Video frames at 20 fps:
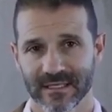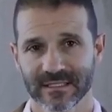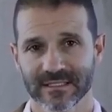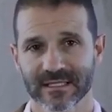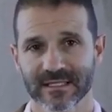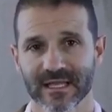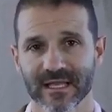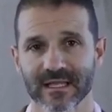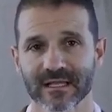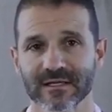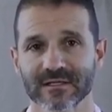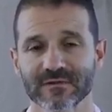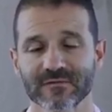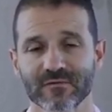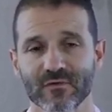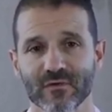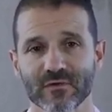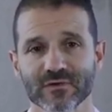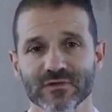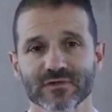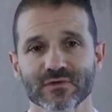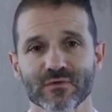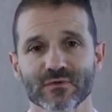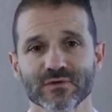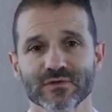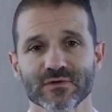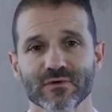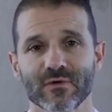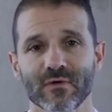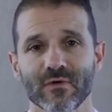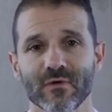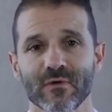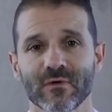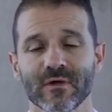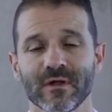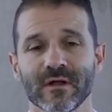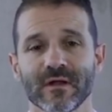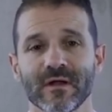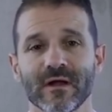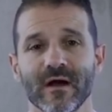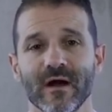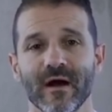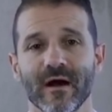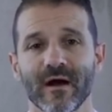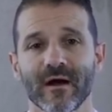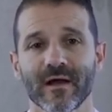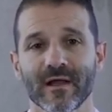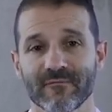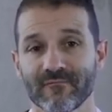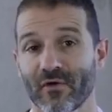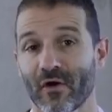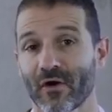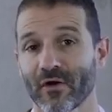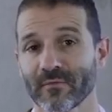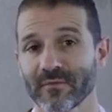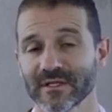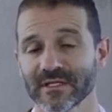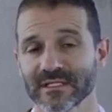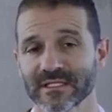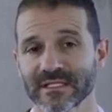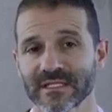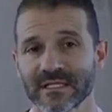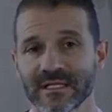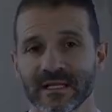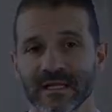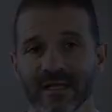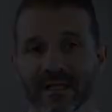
indicated for surgical uh, environment.